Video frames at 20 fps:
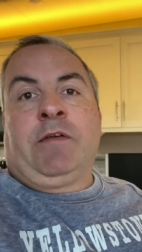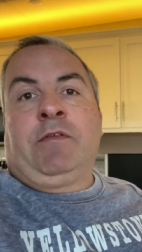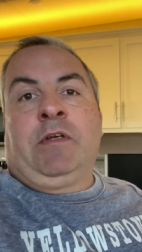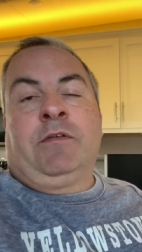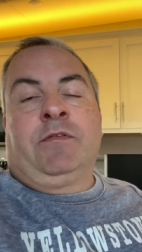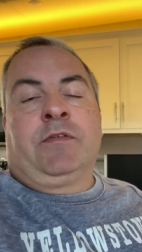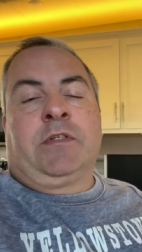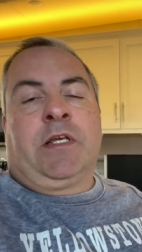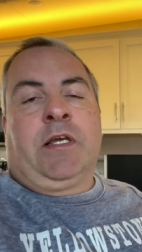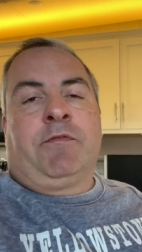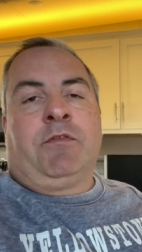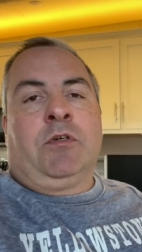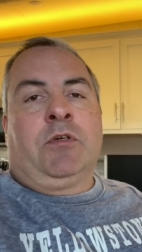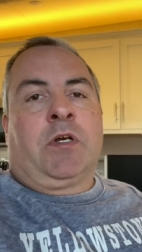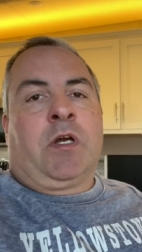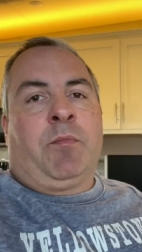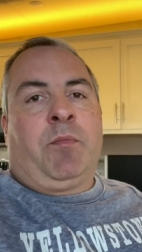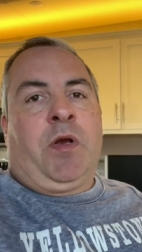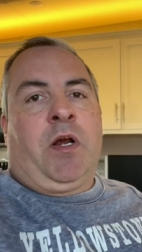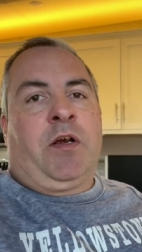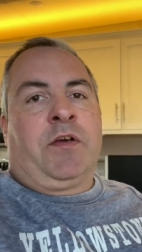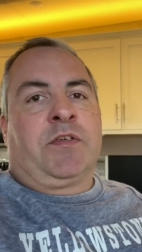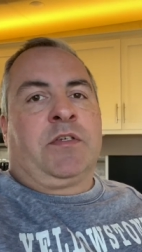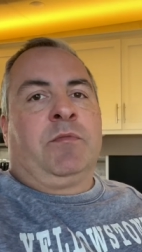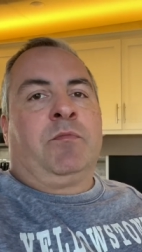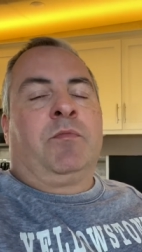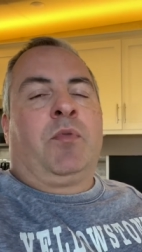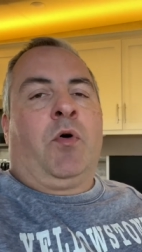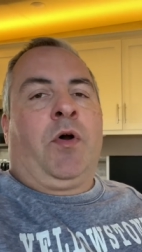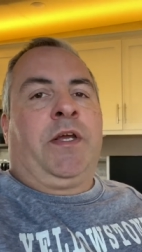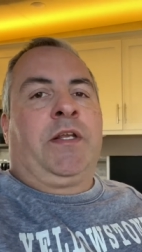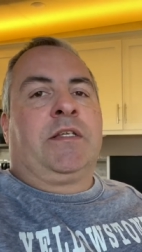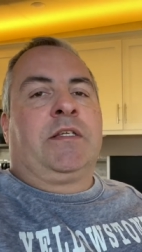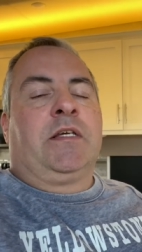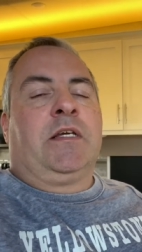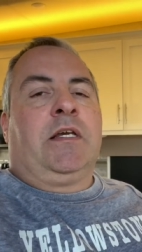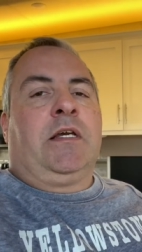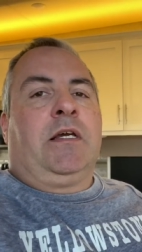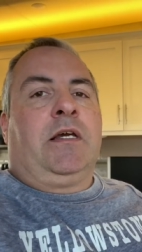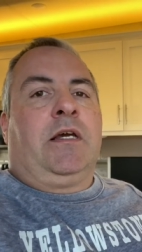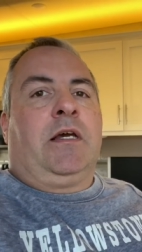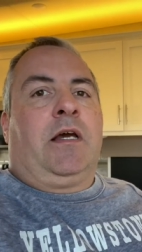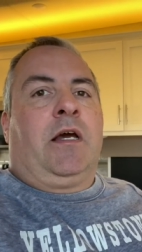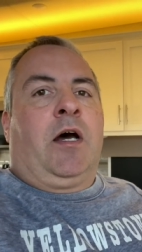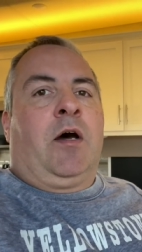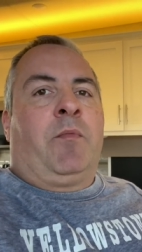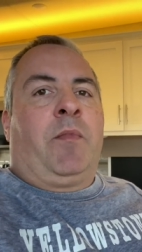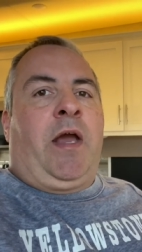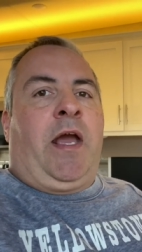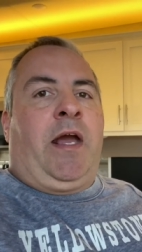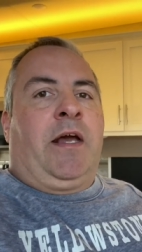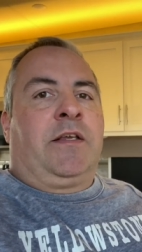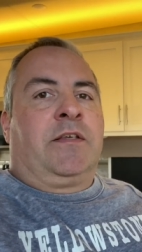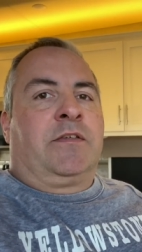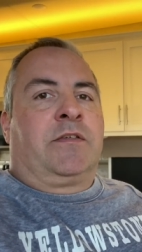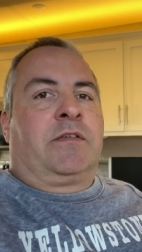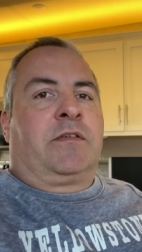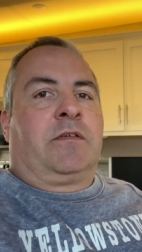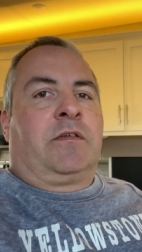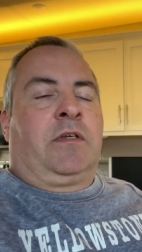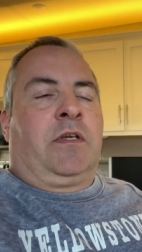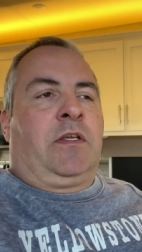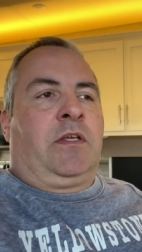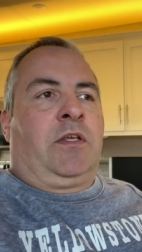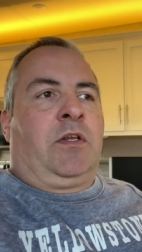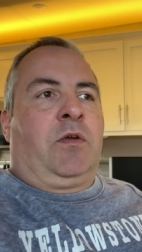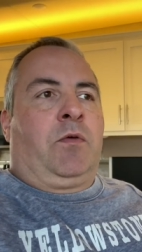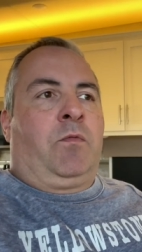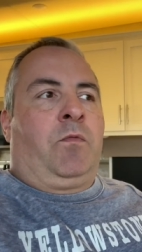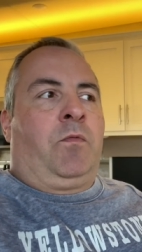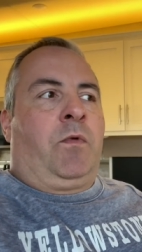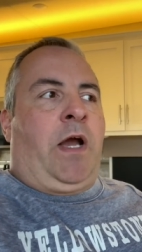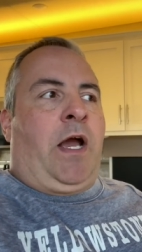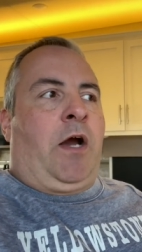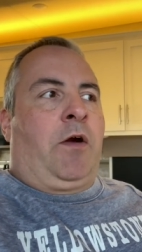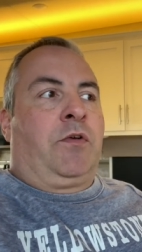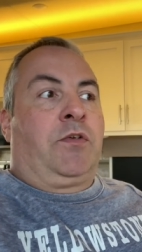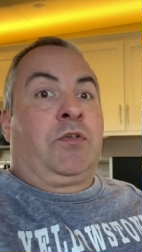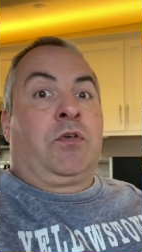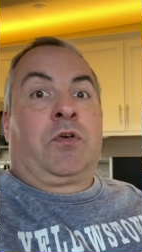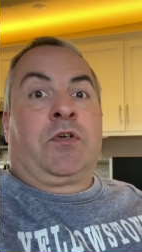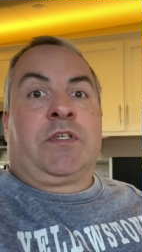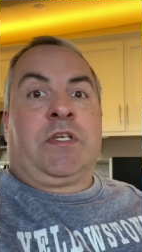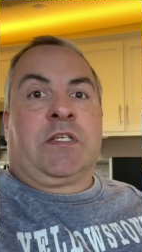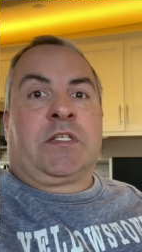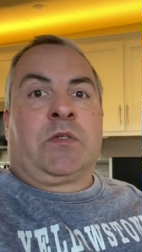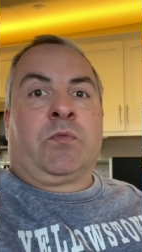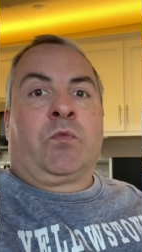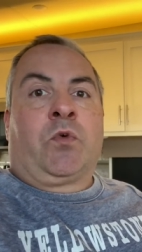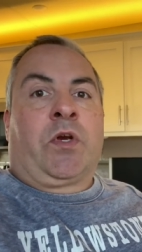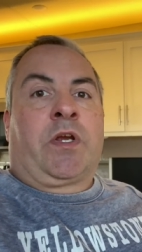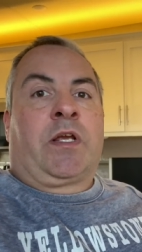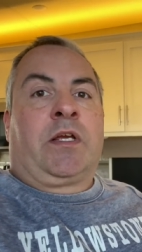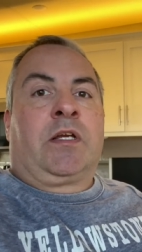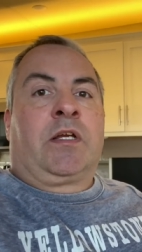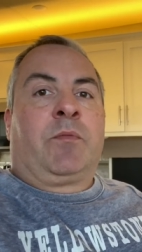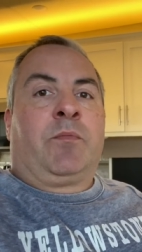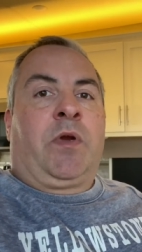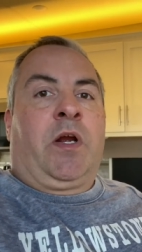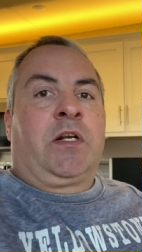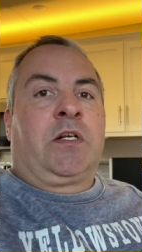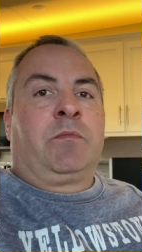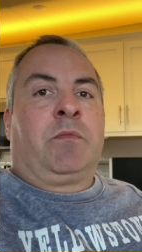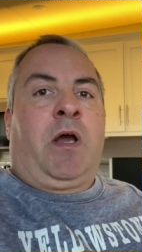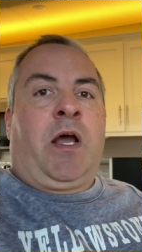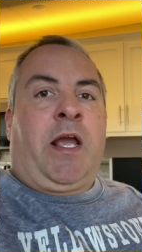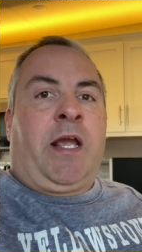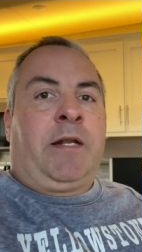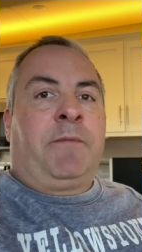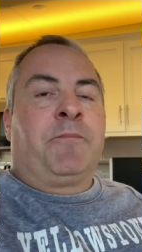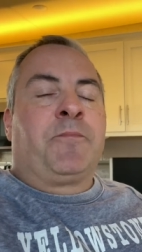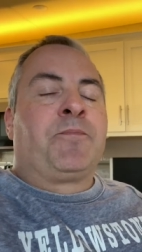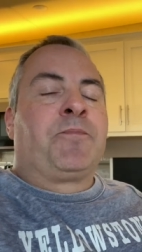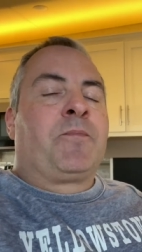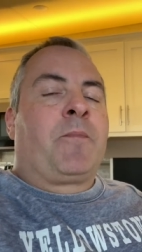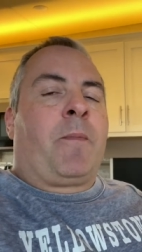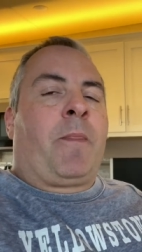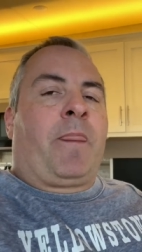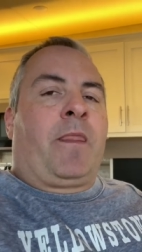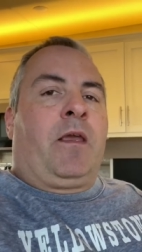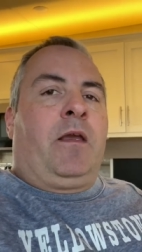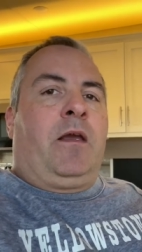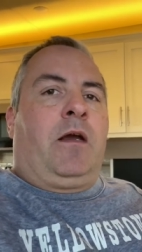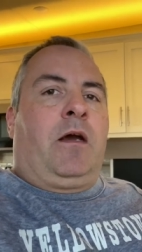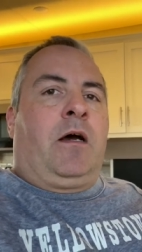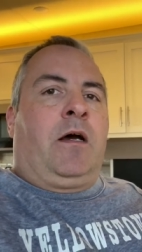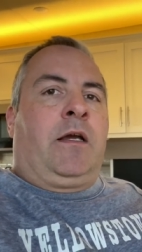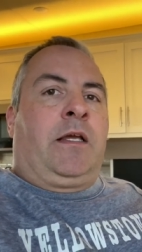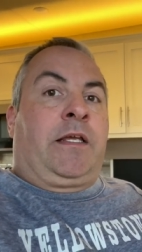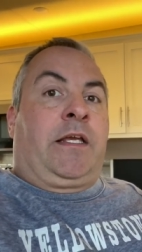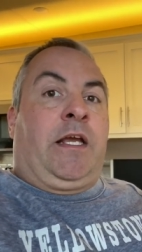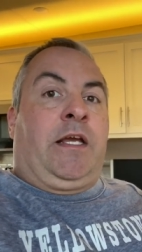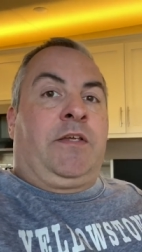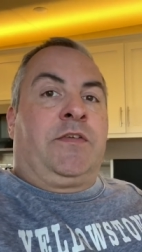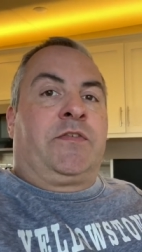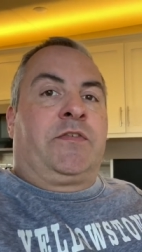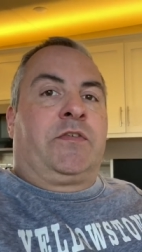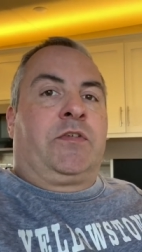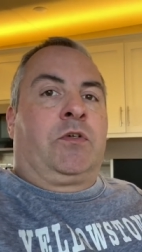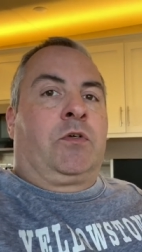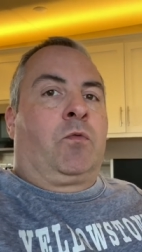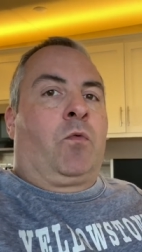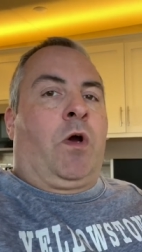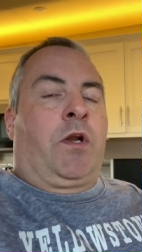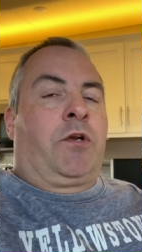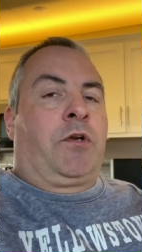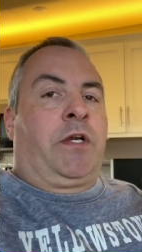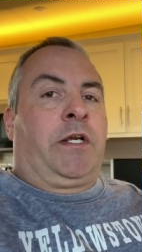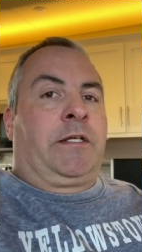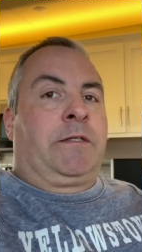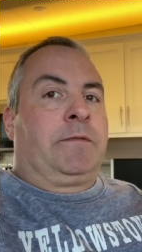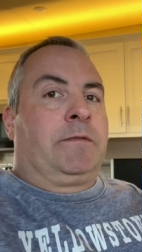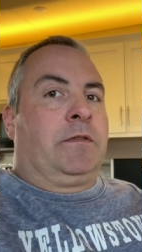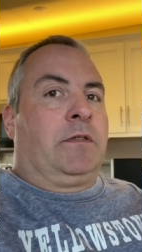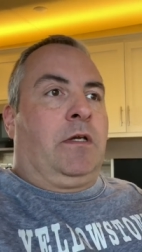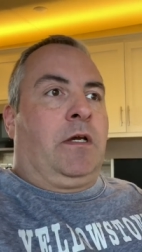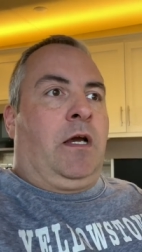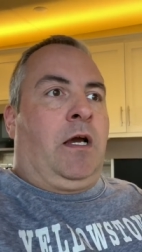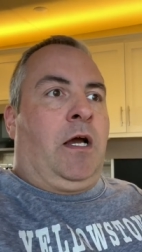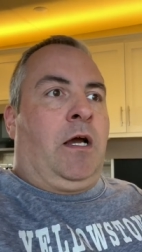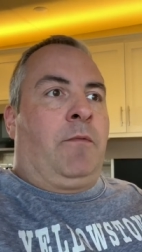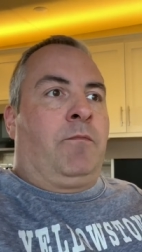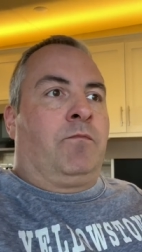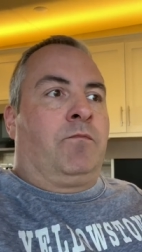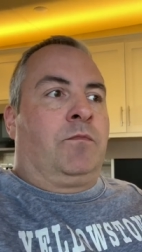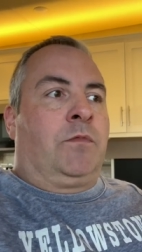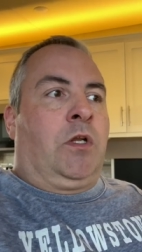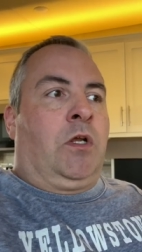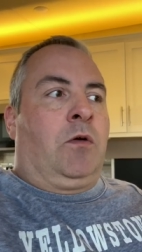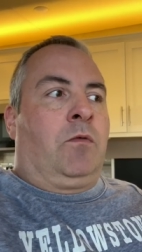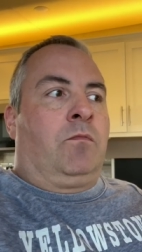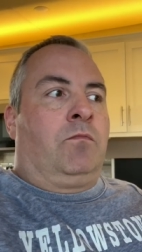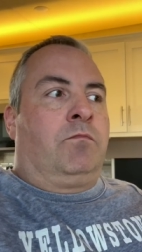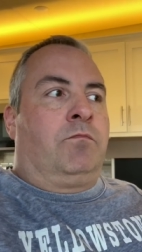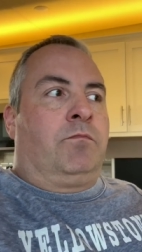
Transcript: even give you a comparison point um, as you know how is your system working compared to mine, uh, in case you're wondering, um, you know,